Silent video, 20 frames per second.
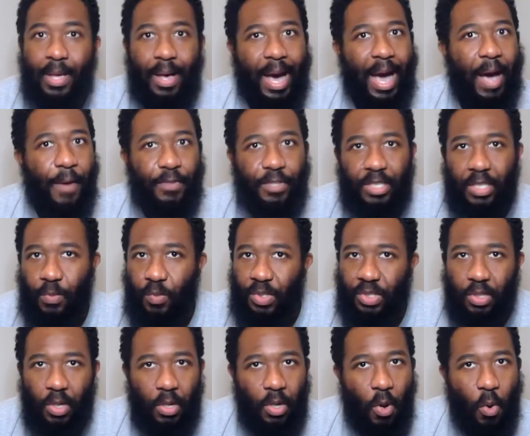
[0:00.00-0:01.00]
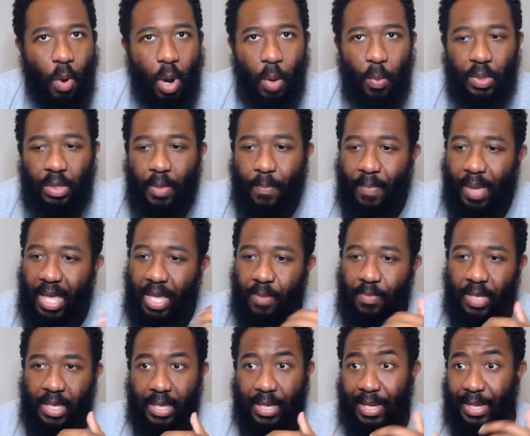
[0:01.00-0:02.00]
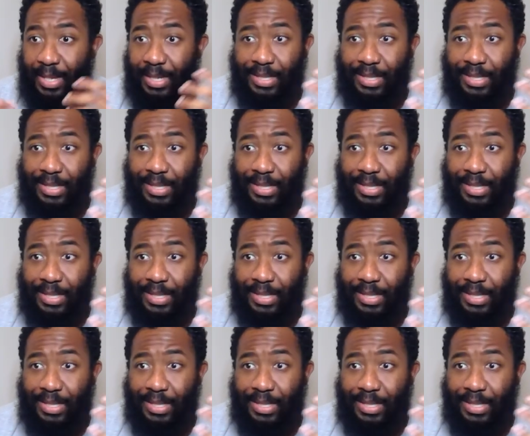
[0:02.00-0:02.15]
Obviously, what's going to go on with the baby?